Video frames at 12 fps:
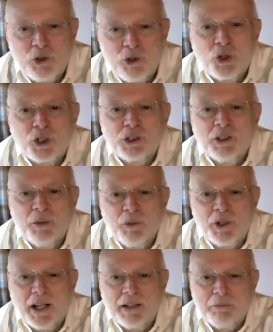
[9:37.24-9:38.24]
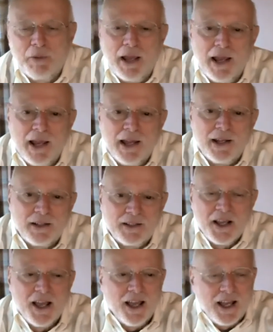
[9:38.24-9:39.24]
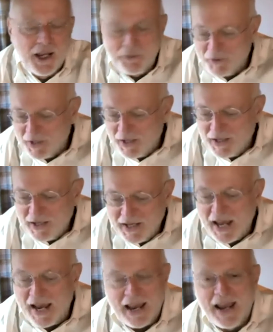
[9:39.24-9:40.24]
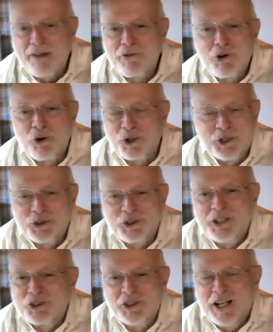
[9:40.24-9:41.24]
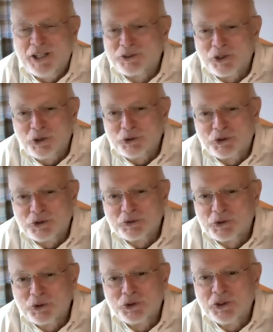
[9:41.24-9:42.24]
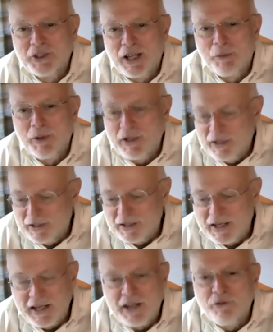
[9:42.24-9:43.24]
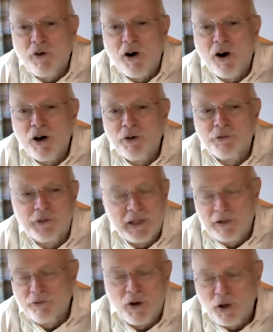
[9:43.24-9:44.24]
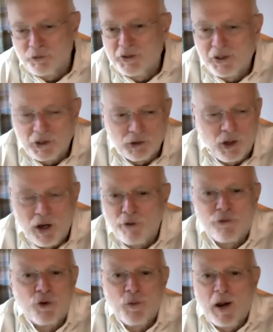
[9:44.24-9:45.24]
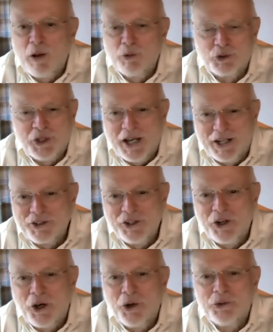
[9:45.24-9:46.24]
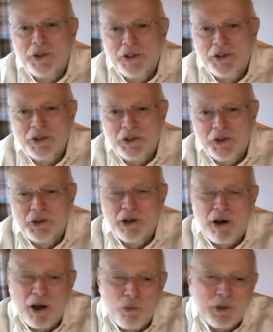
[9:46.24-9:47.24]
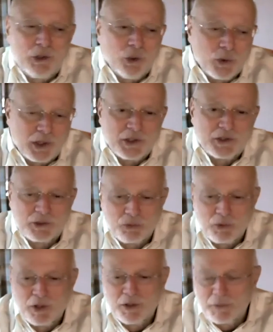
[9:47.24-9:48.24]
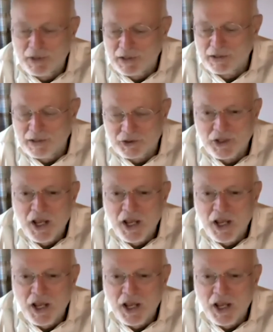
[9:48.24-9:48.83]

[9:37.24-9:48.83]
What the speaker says: could eliminate. And yeah, every organization has those, Susan. I mean, if they evolved in the law firm I was at, we do it because it's, well, I mean,